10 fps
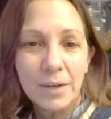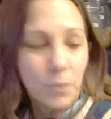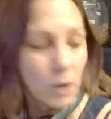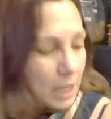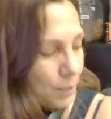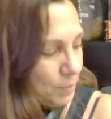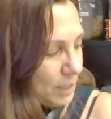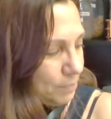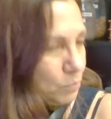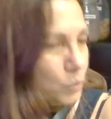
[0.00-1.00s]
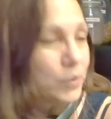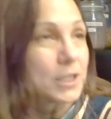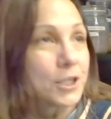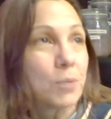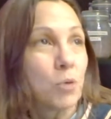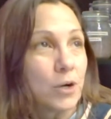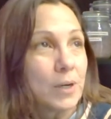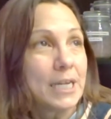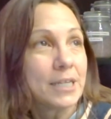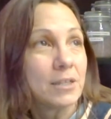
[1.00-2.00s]
Well, I'll be moving a little more
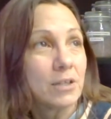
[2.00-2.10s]
in,